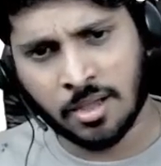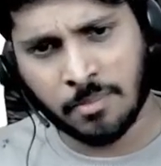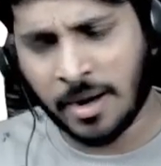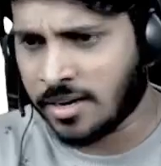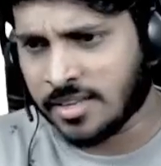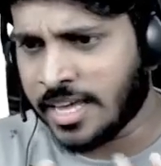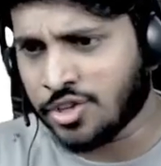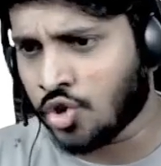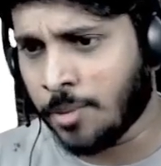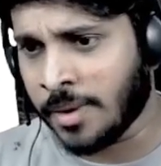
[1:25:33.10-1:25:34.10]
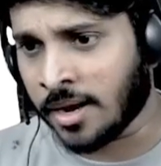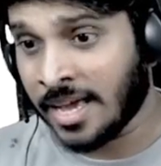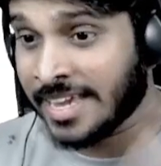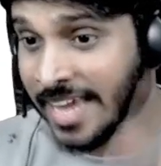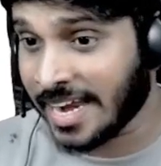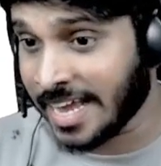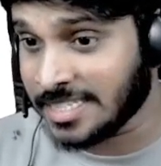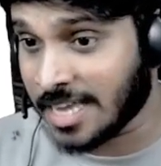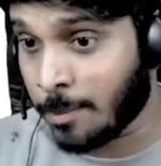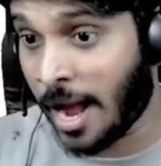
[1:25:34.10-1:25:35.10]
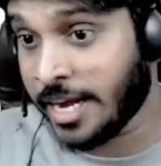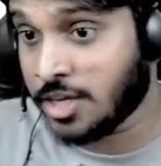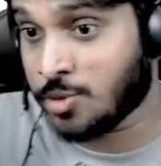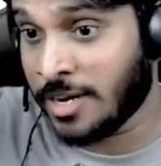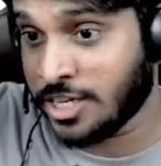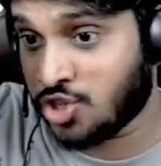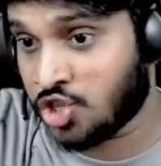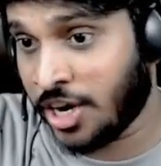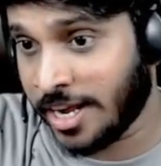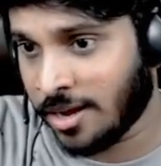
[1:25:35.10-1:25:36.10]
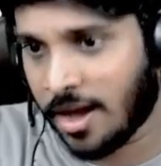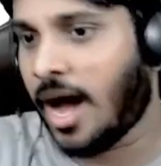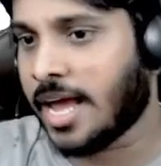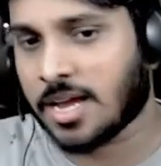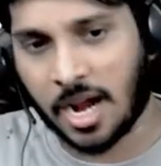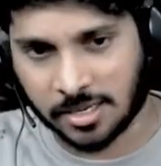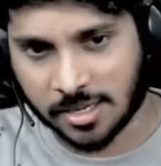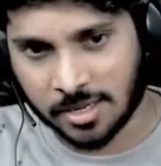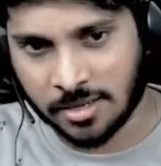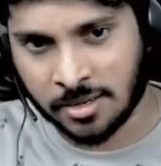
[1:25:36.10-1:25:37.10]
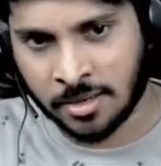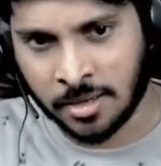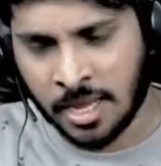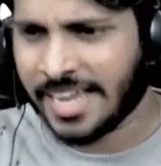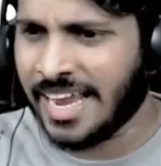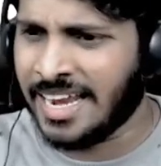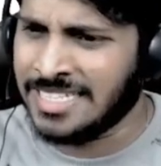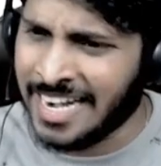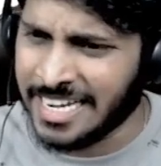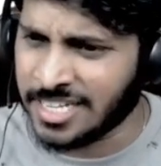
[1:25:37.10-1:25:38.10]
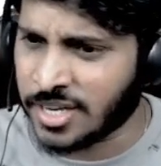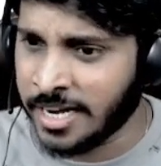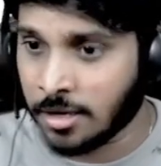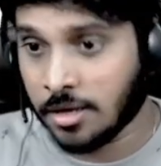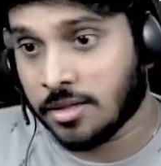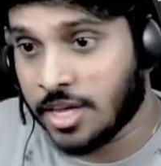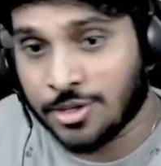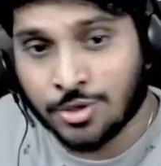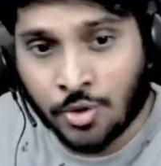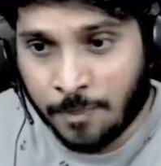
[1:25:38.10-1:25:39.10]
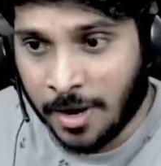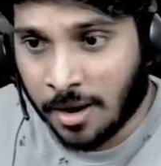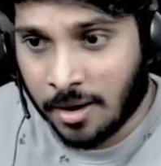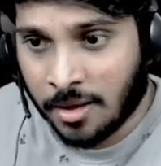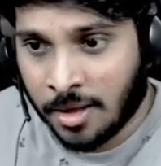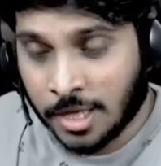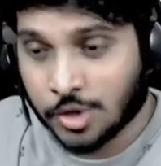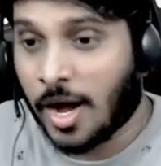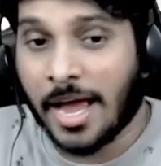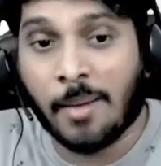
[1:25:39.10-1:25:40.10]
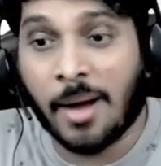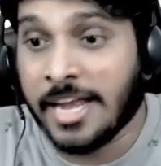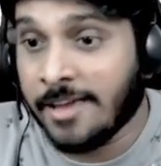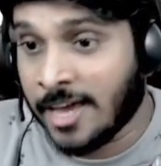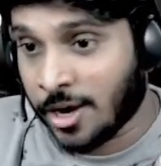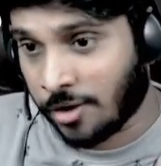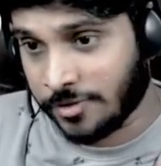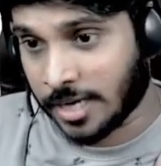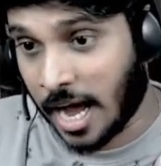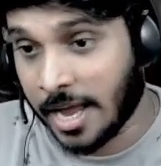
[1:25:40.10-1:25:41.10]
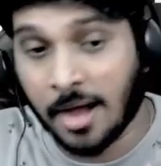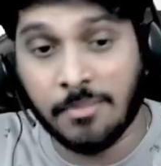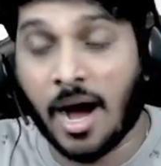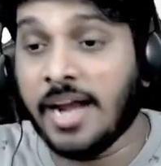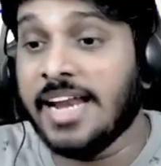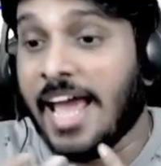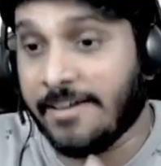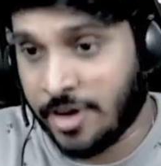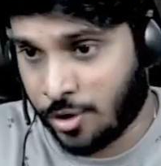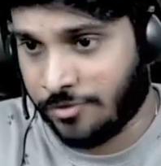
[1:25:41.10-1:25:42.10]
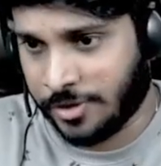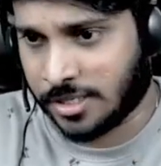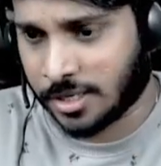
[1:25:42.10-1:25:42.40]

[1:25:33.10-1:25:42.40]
But there is no bill. Can I say management is cheating? I can't. Can I say it is right? There is no bill. So I am unaware of it. I am unaware of it.